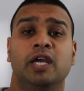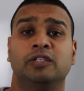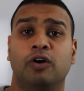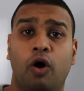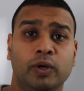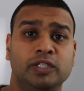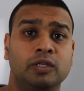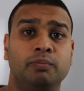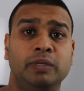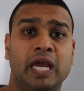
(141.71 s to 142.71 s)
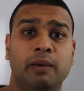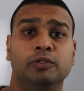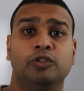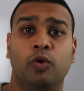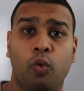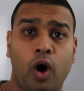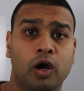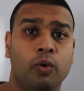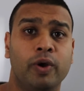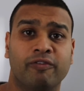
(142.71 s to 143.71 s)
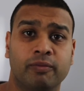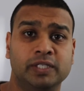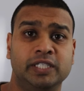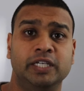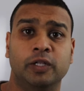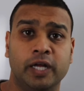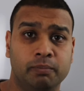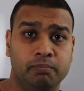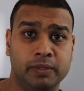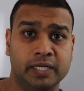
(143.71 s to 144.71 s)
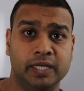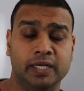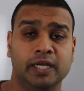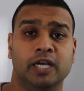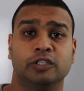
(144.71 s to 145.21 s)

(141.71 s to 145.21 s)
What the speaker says: is always to be able to walk away from a deal and mean it.